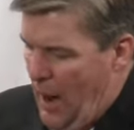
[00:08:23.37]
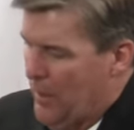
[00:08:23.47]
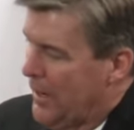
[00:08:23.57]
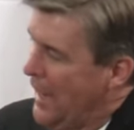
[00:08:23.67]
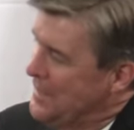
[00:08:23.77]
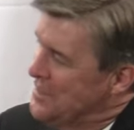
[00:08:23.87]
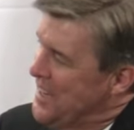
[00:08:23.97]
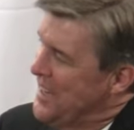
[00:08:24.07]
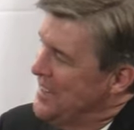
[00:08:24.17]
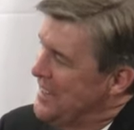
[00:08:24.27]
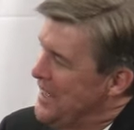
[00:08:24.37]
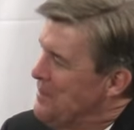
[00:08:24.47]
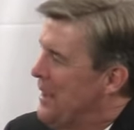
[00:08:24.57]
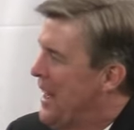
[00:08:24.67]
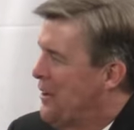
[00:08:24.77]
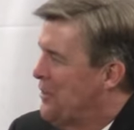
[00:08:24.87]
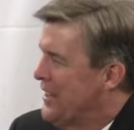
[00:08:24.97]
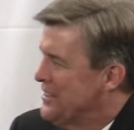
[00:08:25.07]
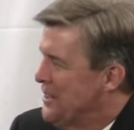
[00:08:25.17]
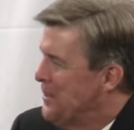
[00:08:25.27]
I would like to say it did, but I don't
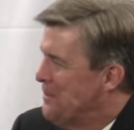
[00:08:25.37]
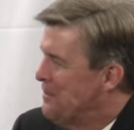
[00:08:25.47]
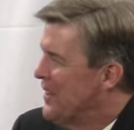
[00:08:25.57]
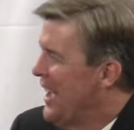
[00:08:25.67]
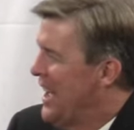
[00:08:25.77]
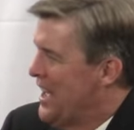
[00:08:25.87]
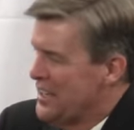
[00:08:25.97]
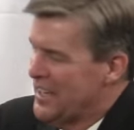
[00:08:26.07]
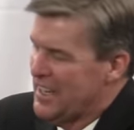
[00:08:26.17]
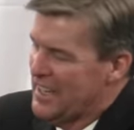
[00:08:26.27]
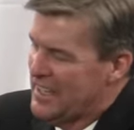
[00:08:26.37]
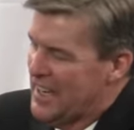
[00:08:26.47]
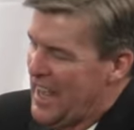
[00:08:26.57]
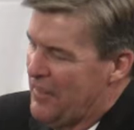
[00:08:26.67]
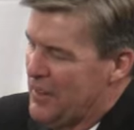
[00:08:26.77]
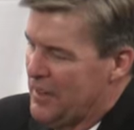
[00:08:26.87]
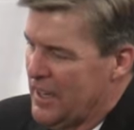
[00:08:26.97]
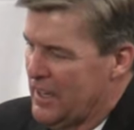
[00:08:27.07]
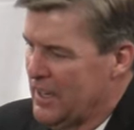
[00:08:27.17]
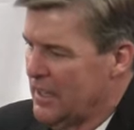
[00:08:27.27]
think so. It didn't have an
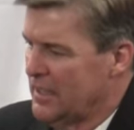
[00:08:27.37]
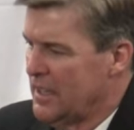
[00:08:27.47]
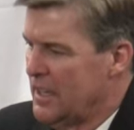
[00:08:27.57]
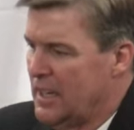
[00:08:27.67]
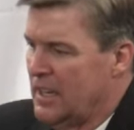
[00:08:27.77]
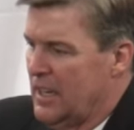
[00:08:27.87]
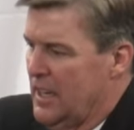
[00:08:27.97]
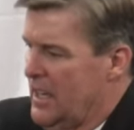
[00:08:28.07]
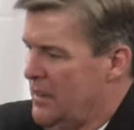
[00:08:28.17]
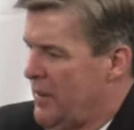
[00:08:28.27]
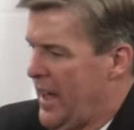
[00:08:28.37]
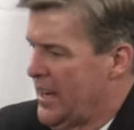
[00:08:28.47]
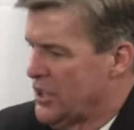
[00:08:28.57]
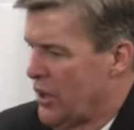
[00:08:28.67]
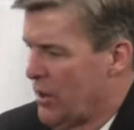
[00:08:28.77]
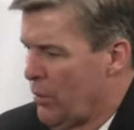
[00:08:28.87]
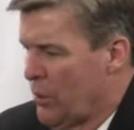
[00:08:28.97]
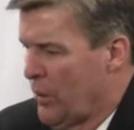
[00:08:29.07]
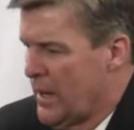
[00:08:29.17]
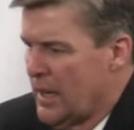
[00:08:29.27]
advantage on it.
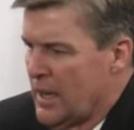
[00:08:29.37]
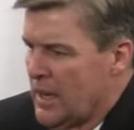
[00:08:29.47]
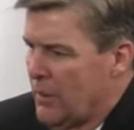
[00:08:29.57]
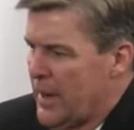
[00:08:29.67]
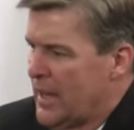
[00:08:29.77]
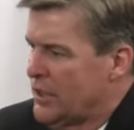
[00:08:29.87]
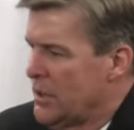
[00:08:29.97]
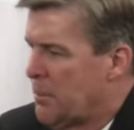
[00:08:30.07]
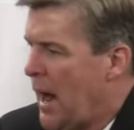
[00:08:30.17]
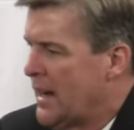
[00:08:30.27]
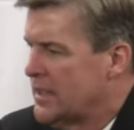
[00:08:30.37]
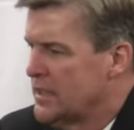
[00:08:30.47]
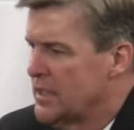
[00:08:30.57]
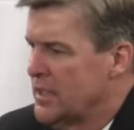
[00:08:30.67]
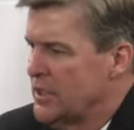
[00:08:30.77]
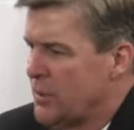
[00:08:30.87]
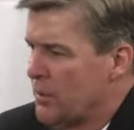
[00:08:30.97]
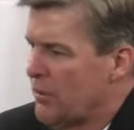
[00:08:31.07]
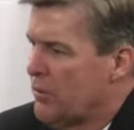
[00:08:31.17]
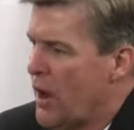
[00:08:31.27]
We had good practices.
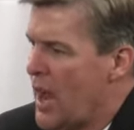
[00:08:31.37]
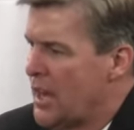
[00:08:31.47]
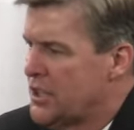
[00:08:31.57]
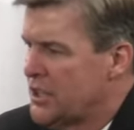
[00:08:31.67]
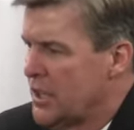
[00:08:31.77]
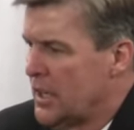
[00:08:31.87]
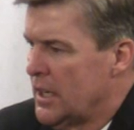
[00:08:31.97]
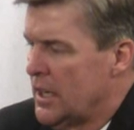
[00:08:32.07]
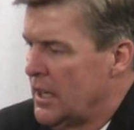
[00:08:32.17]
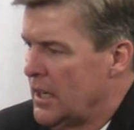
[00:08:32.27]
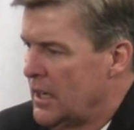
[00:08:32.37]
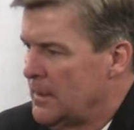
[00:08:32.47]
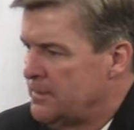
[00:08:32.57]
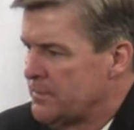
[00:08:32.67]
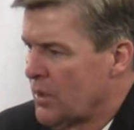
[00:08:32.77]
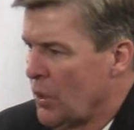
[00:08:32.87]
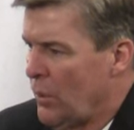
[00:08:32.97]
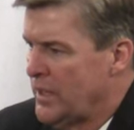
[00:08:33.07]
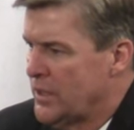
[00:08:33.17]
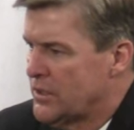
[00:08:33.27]
We were fresh.
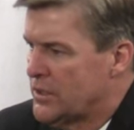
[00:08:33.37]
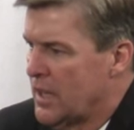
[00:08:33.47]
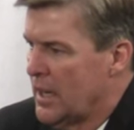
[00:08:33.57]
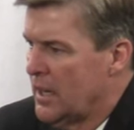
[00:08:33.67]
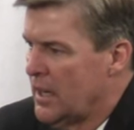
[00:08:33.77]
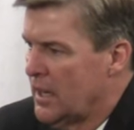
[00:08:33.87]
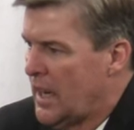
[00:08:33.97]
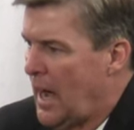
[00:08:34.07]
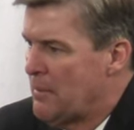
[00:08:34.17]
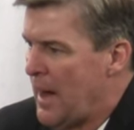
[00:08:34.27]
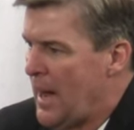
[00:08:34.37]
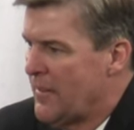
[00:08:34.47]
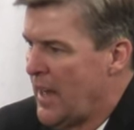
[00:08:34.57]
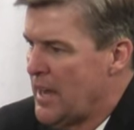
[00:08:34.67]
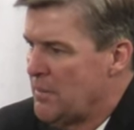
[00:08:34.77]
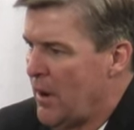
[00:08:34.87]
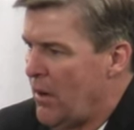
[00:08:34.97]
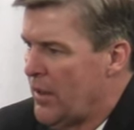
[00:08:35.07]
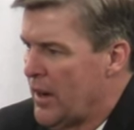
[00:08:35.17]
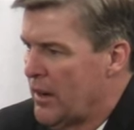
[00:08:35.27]
We just got behind the eight
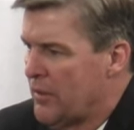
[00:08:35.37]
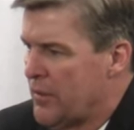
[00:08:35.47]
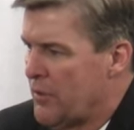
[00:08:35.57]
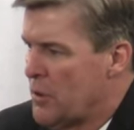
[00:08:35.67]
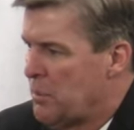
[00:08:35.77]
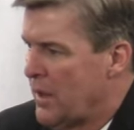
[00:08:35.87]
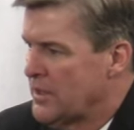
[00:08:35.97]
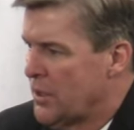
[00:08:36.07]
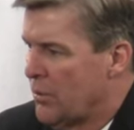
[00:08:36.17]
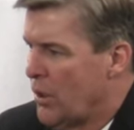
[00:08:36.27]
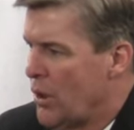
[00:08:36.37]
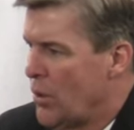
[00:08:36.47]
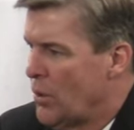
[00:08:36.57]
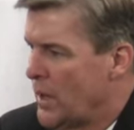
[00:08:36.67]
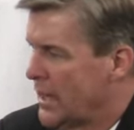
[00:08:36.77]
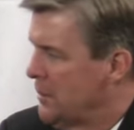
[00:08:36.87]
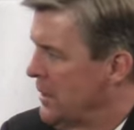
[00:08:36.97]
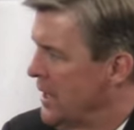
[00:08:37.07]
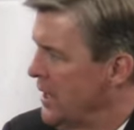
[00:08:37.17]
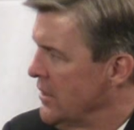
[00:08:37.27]
ball there a few plays in a row at the
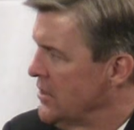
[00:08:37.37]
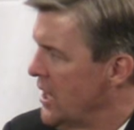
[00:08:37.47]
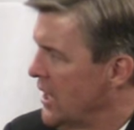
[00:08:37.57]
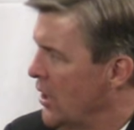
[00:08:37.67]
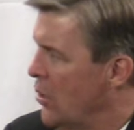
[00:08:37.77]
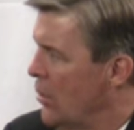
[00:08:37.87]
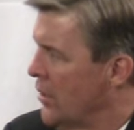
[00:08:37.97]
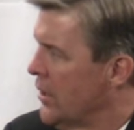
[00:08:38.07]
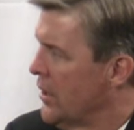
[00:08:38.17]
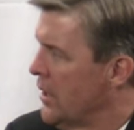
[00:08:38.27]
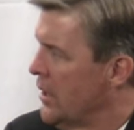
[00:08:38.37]
beginning of the second quarter.